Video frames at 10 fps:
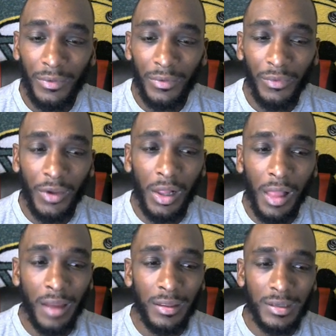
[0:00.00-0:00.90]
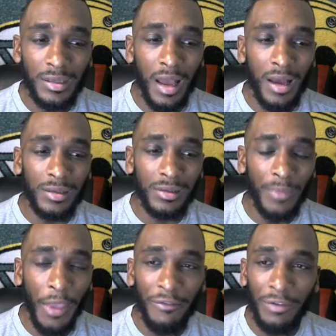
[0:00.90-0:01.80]
You know, a lot of these guys
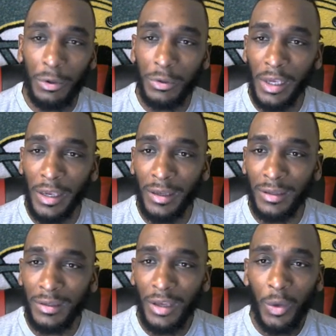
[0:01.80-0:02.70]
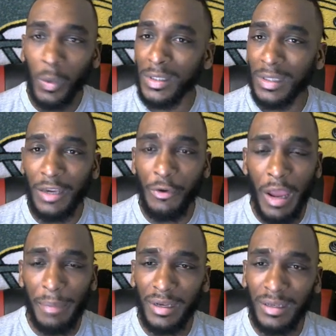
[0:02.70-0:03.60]
have huge hands. Once they
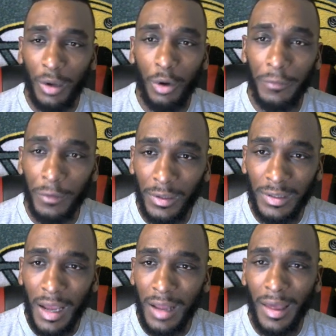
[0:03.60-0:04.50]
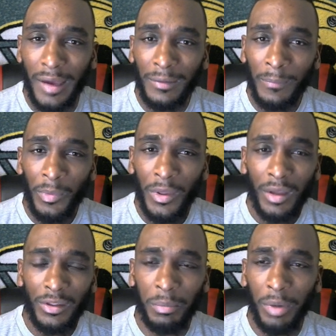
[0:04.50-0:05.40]
grab it, it's over. It's not like
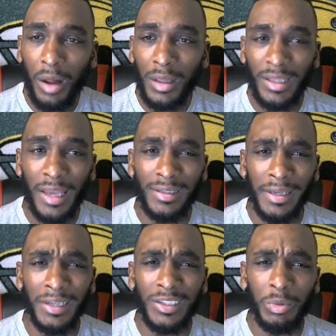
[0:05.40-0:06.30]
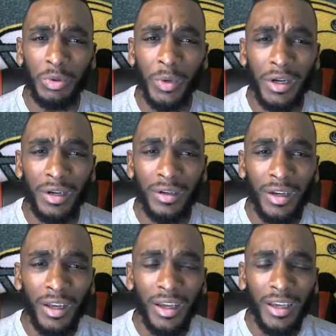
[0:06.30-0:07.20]
the ball is that tangible where
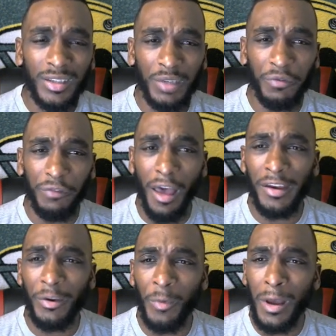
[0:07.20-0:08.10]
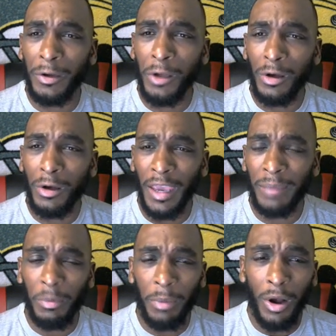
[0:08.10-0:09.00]
it's just flying around all game.
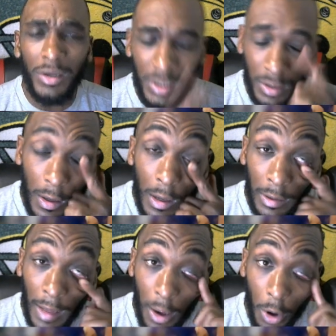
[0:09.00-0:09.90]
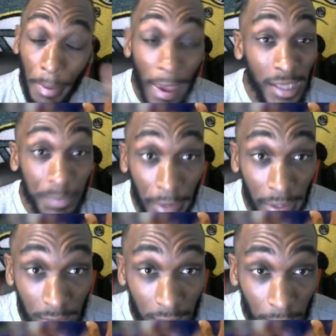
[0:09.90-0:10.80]
The ball's just not on pass
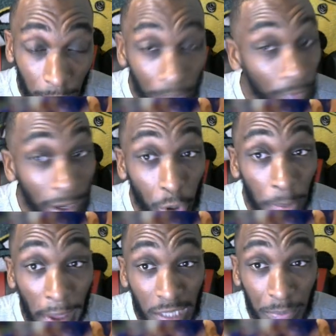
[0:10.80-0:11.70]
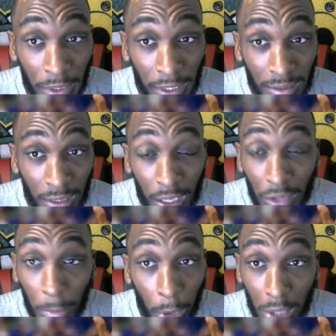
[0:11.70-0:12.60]
plays. Not on pass plays. The
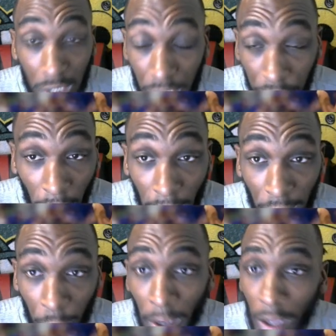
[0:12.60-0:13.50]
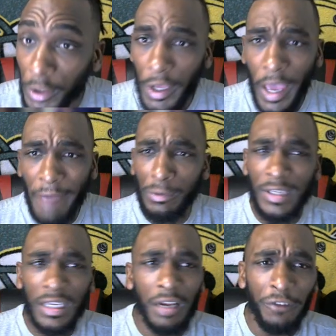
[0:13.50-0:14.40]
ball just flying around. Have you
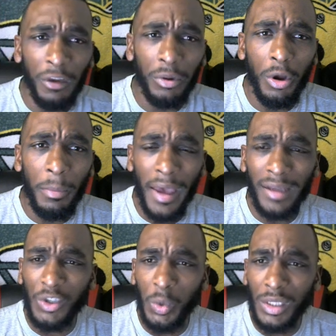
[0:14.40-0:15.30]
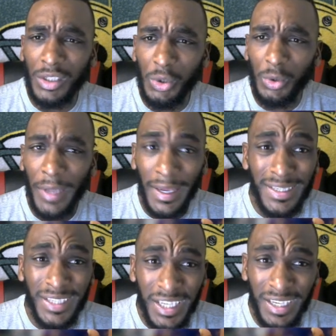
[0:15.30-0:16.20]
seen a fumble on Madden 22
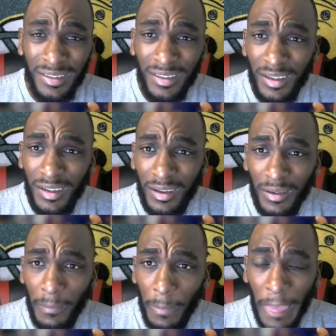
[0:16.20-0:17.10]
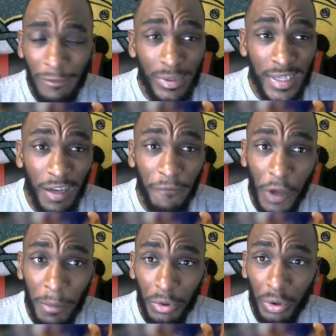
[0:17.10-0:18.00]
next gen? Have you seen a
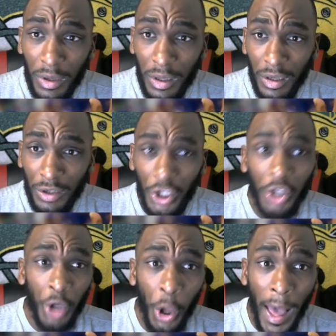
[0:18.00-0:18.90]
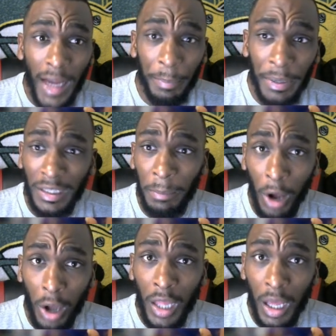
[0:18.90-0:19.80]
fumble? Do you know how to pick the
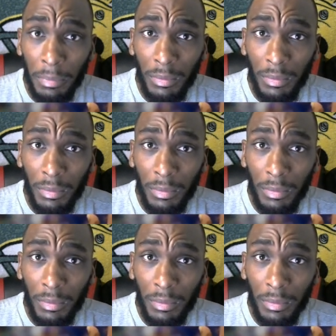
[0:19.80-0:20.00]
ball up?